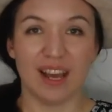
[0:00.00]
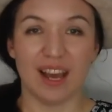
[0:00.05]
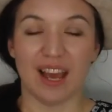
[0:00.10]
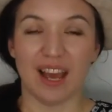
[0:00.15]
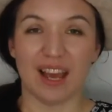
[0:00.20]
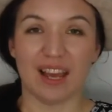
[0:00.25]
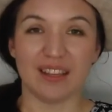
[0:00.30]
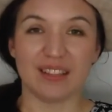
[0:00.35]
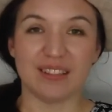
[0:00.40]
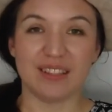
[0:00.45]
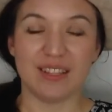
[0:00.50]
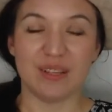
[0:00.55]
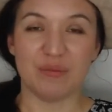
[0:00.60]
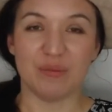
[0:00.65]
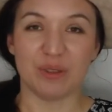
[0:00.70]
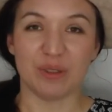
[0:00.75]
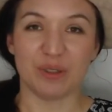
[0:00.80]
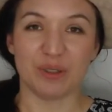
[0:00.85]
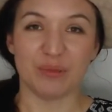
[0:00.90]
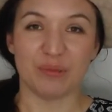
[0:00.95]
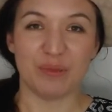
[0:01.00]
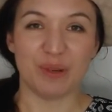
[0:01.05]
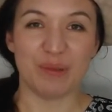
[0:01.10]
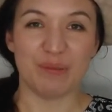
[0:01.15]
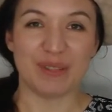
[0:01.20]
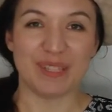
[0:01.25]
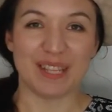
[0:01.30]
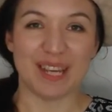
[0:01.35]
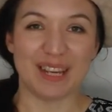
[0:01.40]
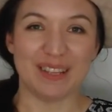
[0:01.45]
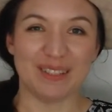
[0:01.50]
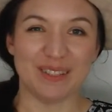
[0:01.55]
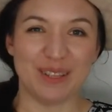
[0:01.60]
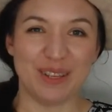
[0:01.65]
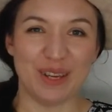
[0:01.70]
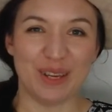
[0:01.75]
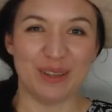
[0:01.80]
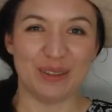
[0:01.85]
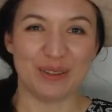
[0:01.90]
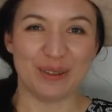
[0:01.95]
and see what God might be saying to
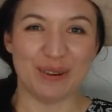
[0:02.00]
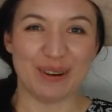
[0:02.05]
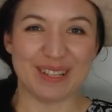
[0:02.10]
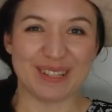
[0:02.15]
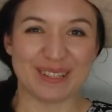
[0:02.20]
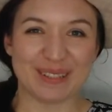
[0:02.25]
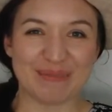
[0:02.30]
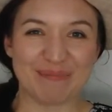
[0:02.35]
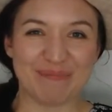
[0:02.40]
you through it.